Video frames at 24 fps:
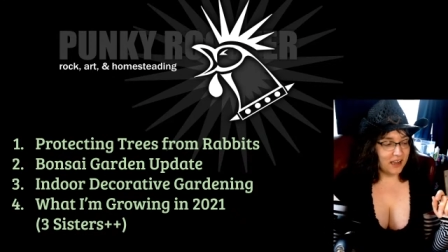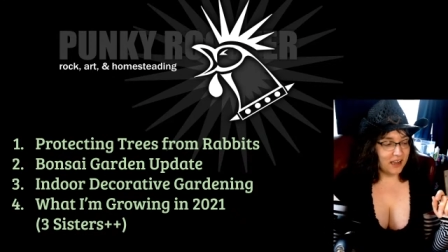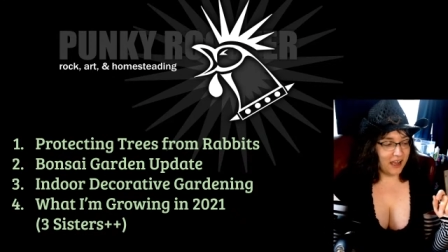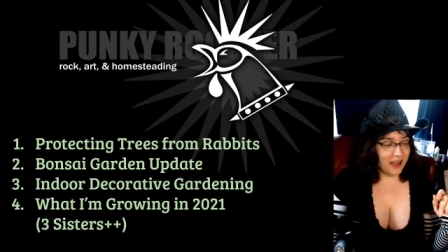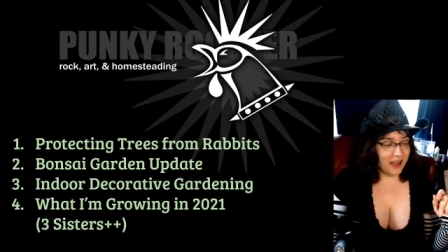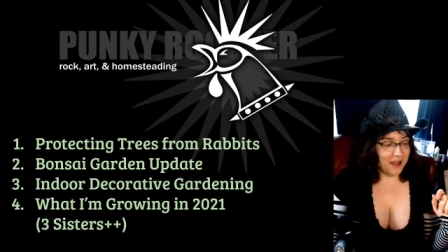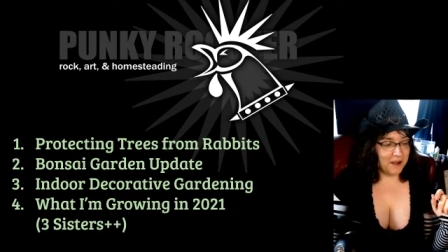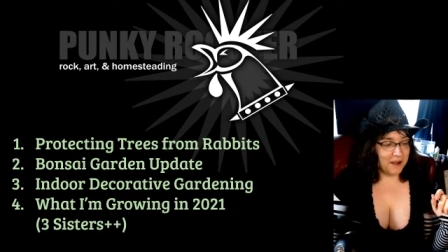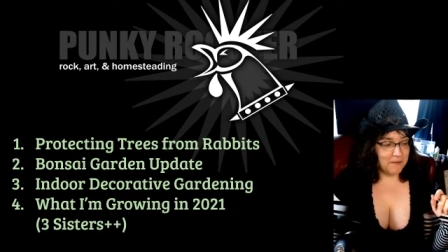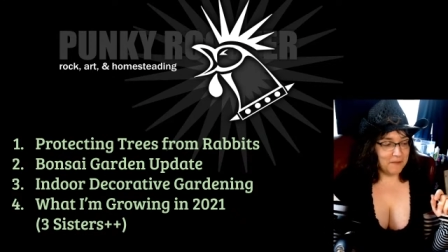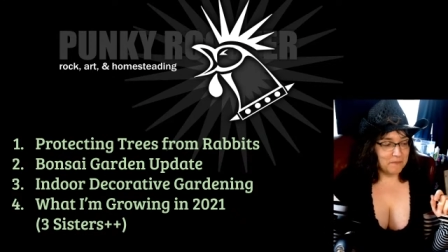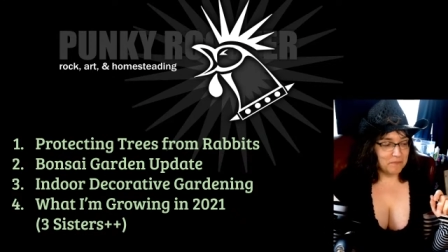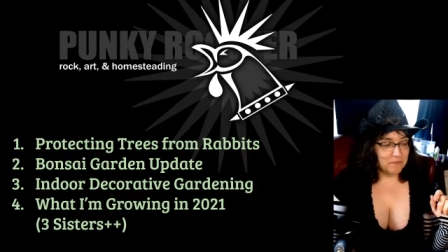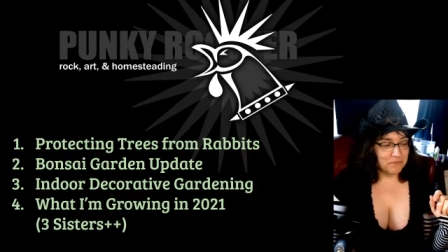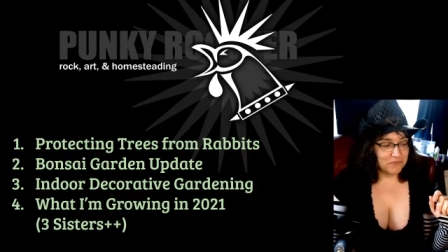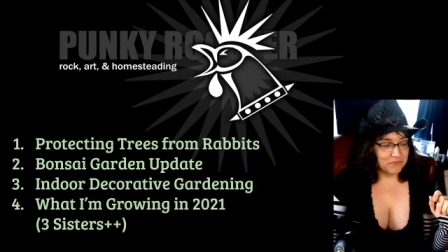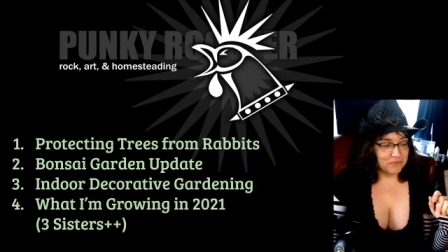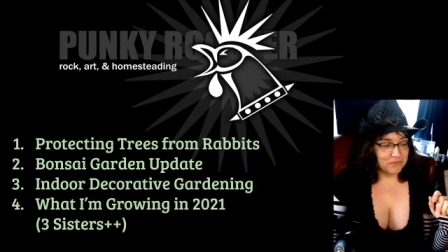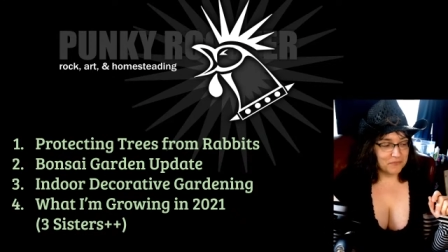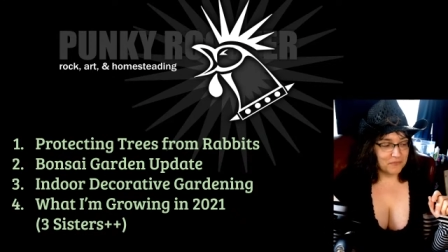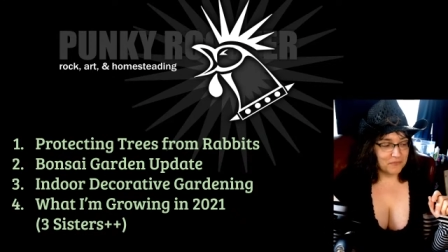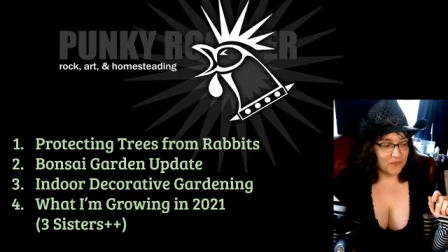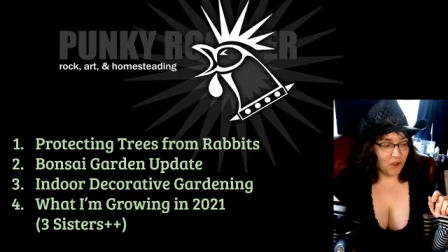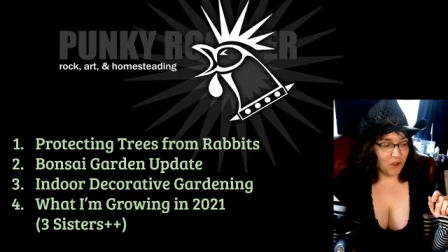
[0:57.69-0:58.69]
Um,
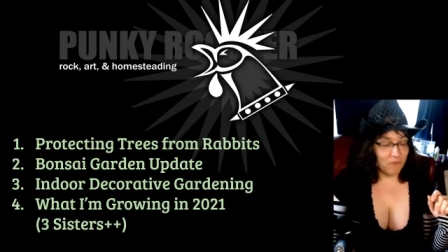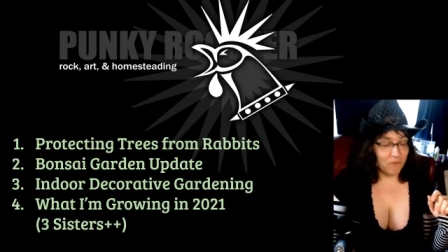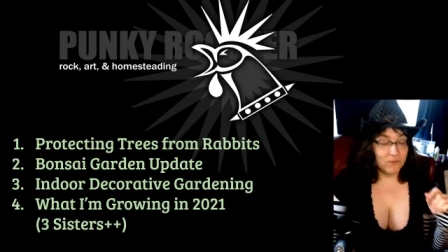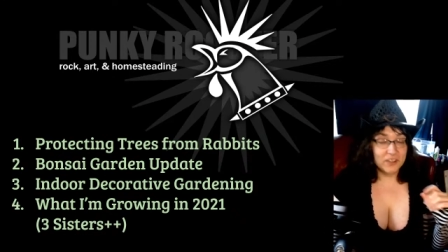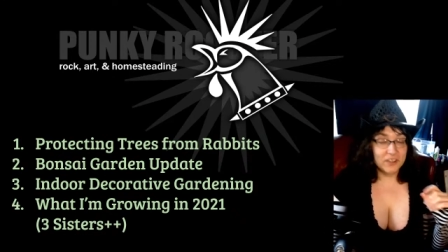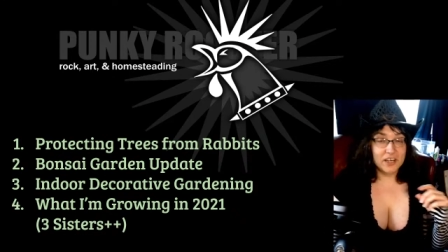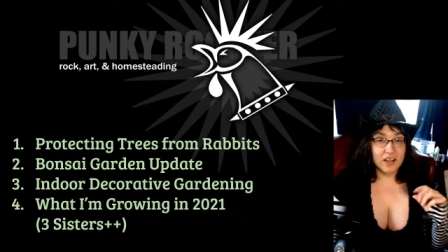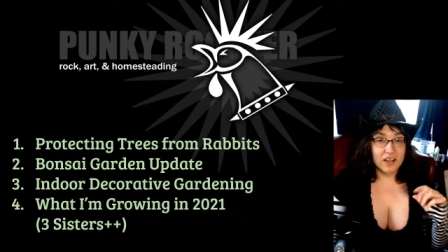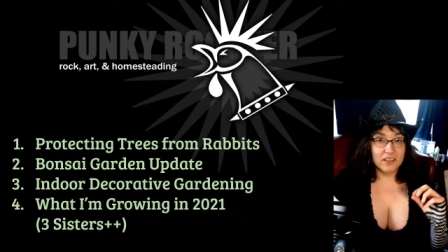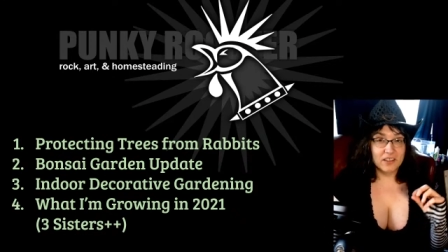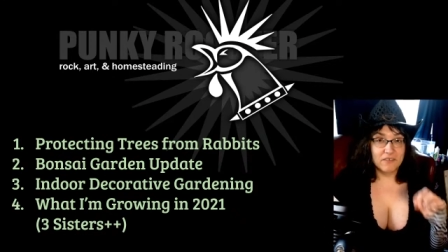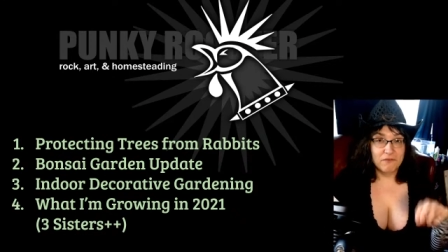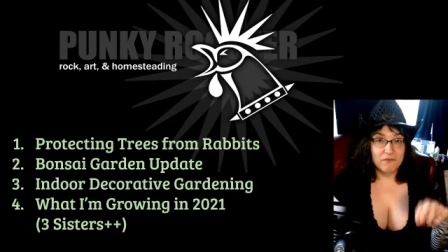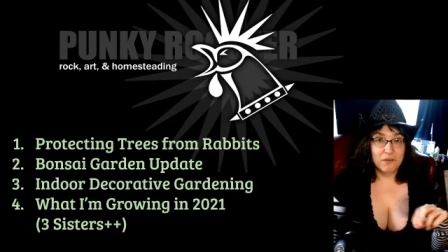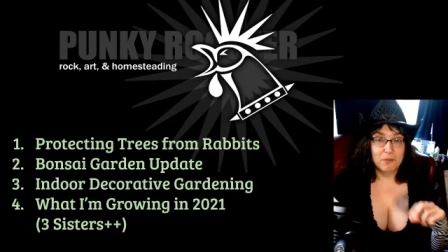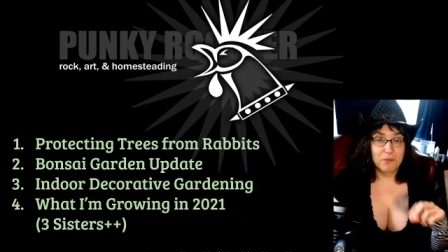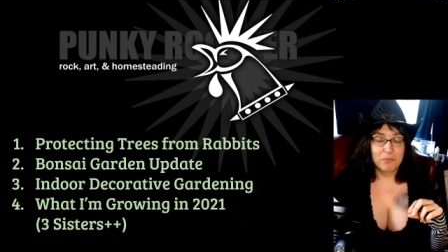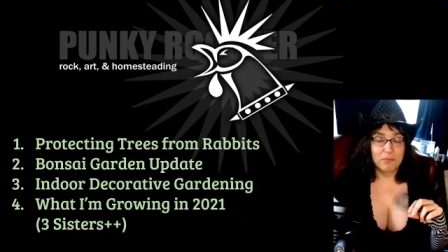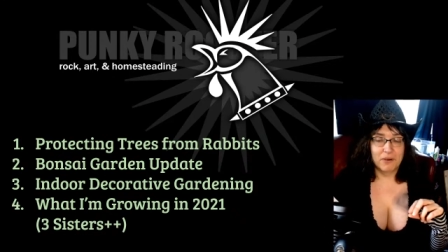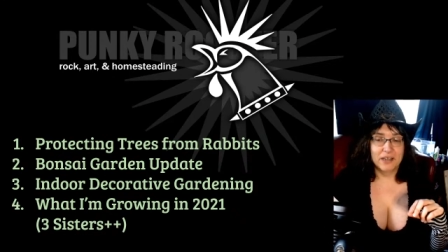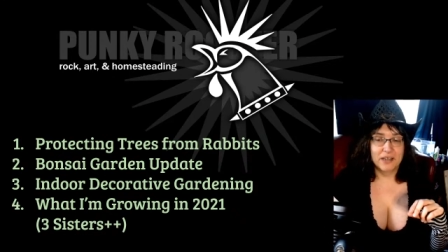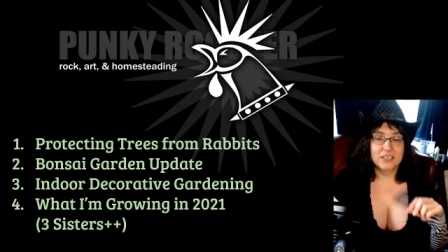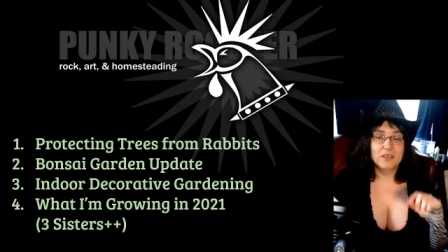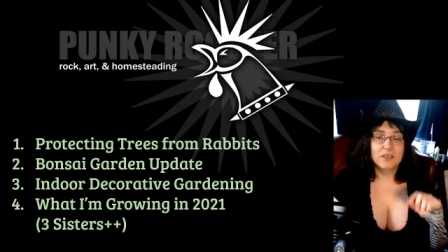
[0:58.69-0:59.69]
hopefully, not the full
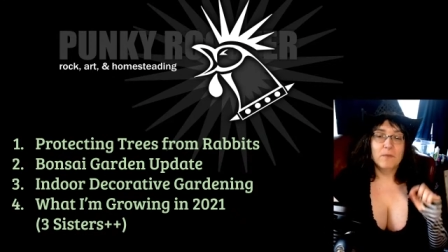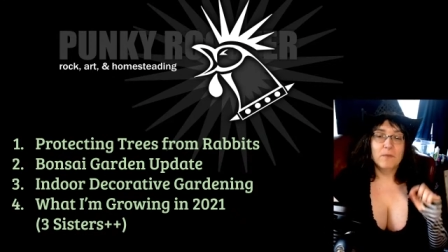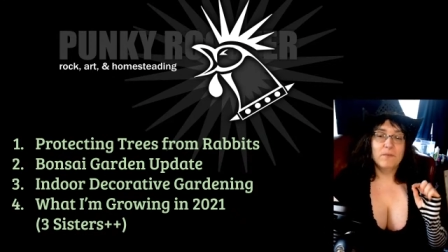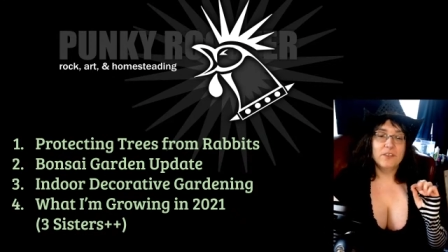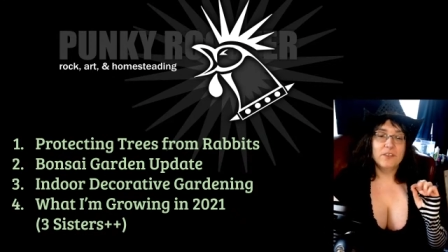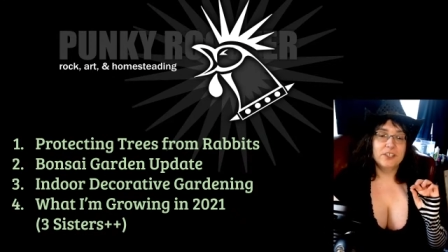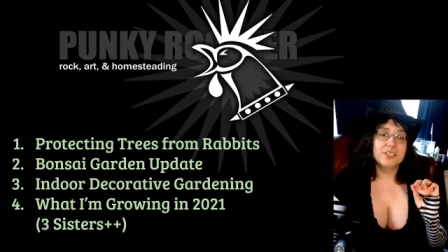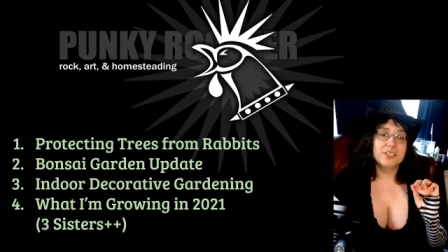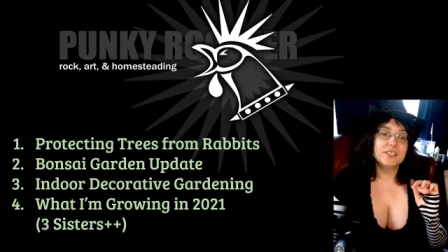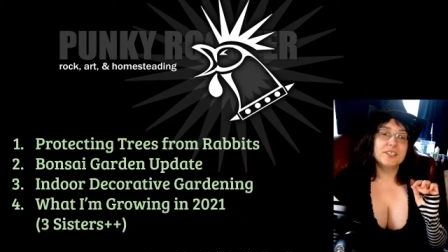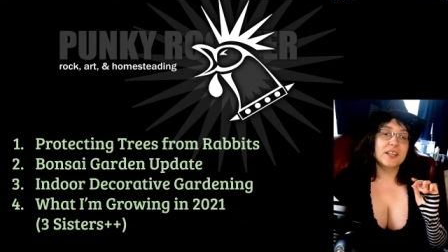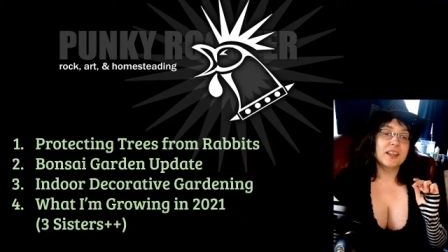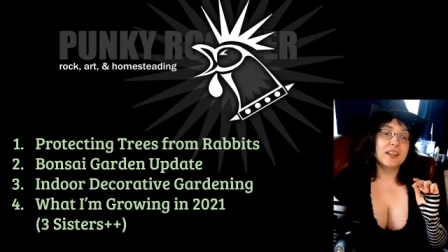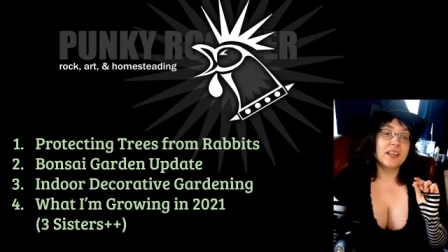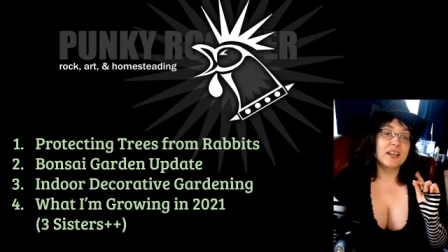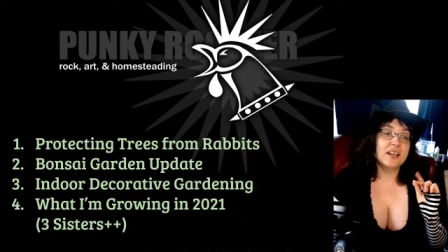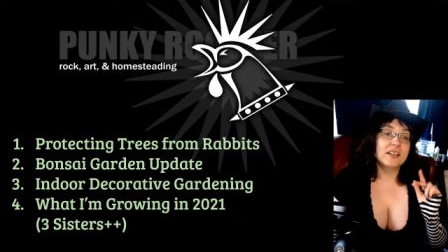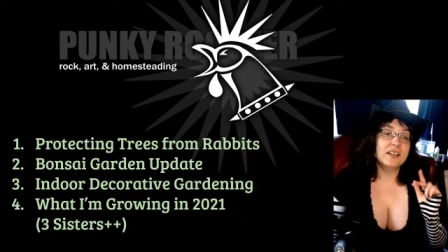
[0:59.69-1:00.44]
price, hopefully, just a little